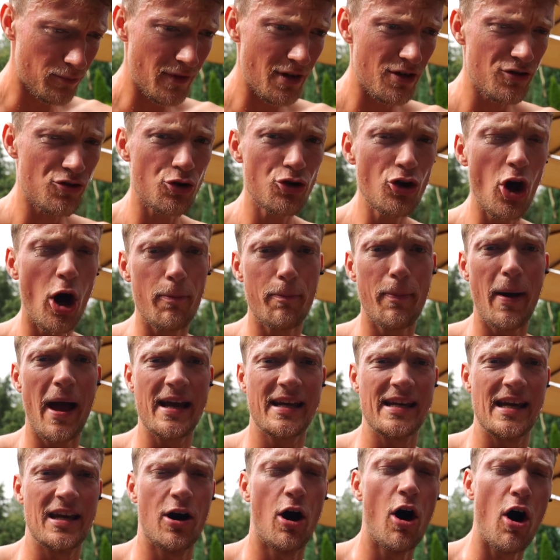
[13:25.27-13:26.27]
So not
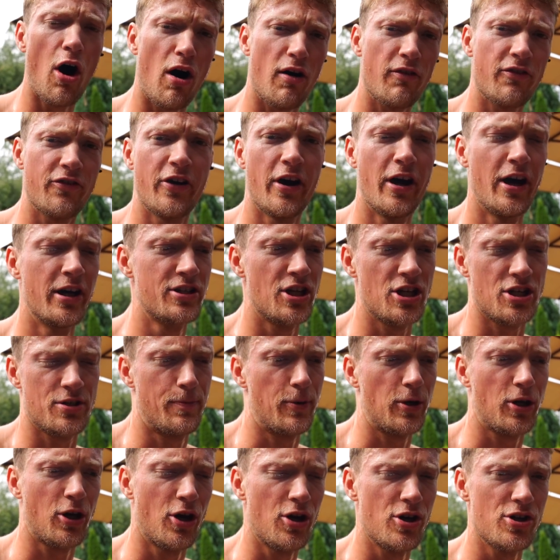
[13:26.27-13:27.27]
backing off just
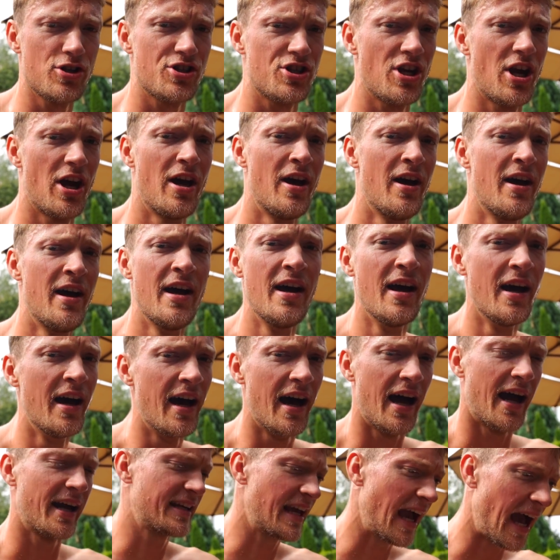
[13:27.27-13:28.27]
because
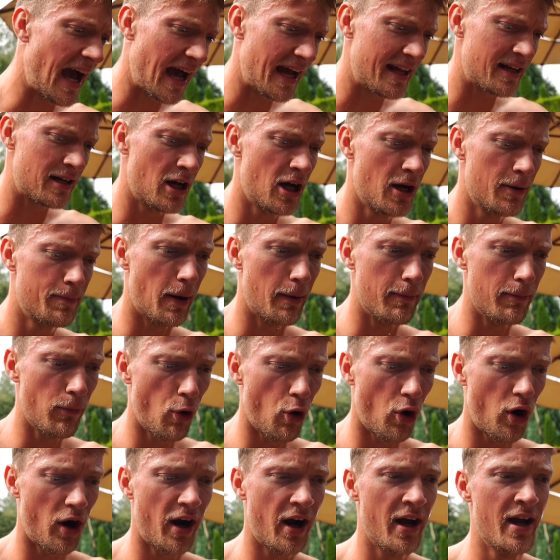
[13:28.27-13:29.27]
I can, but
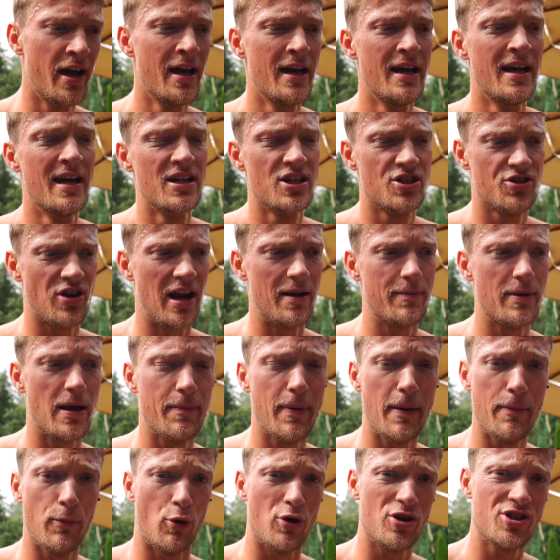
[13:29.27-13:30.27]
more trying to be a
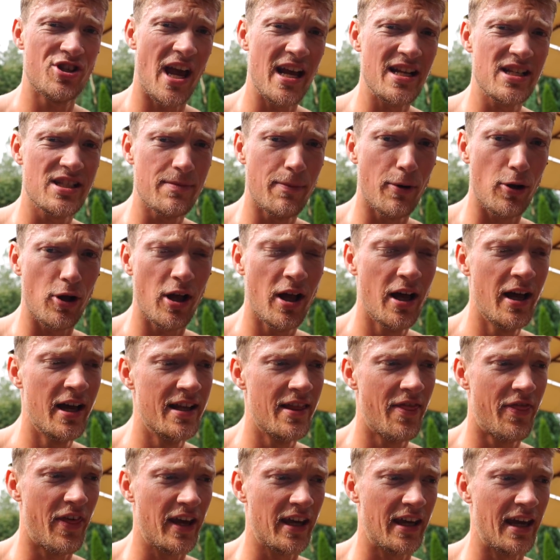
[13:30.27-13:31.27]
bit more sensible
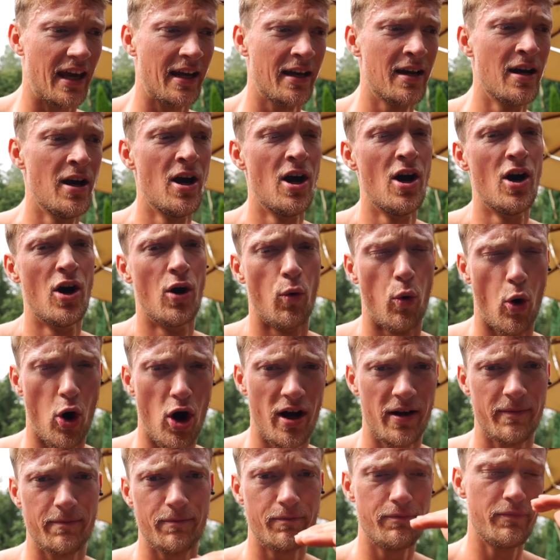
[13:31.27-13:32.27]
and thinking
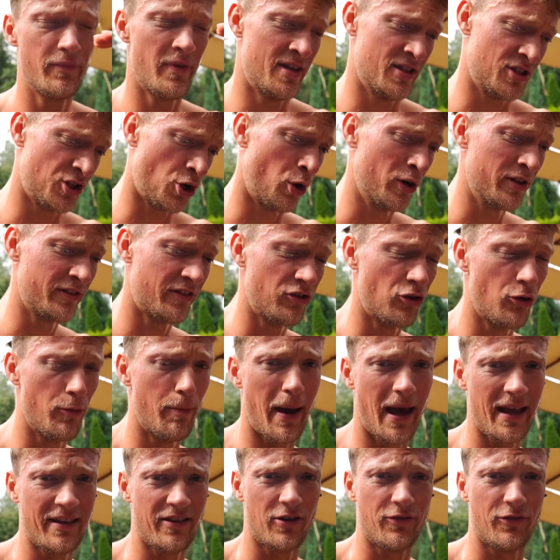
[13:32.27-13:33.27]
what is going to do
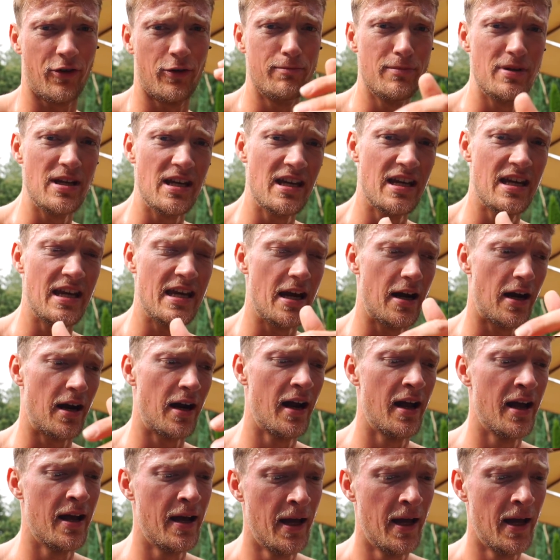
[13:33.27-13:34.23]
better for me here,